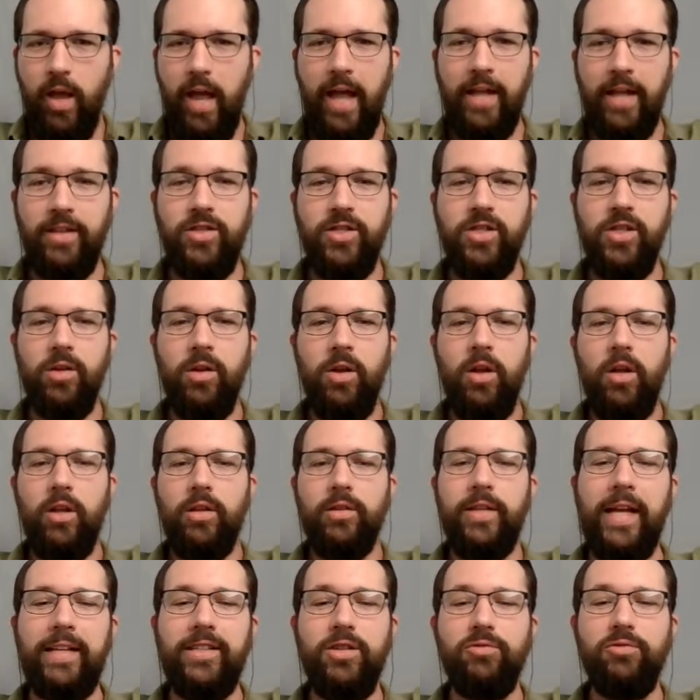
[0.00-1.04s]
it's
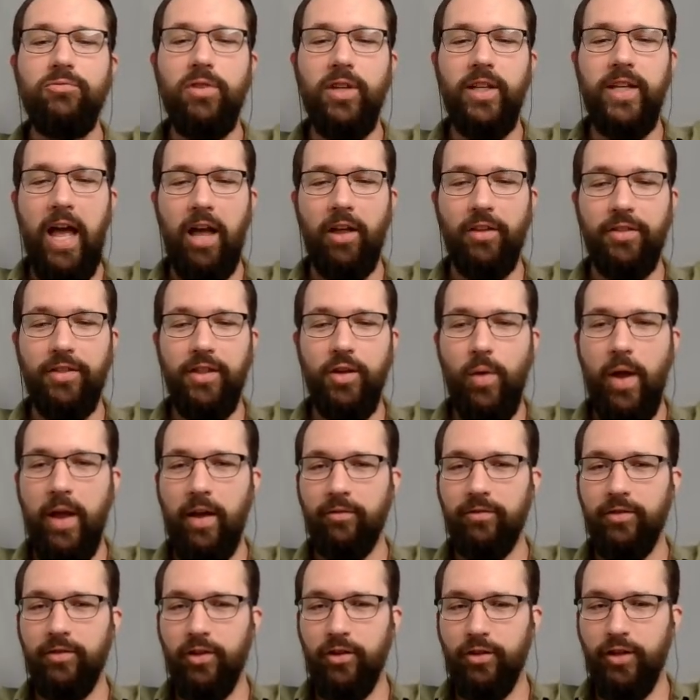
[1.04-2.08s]
that's a really healthy way
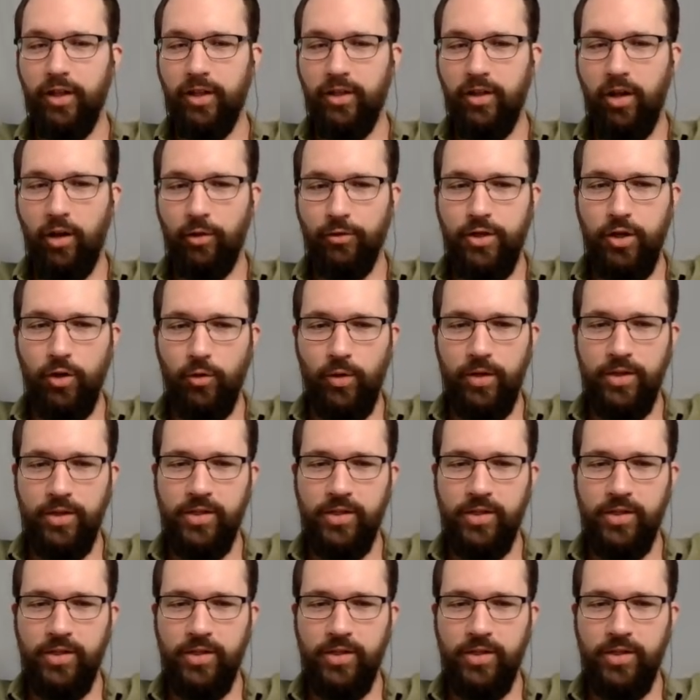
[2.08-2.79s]
of learning though too,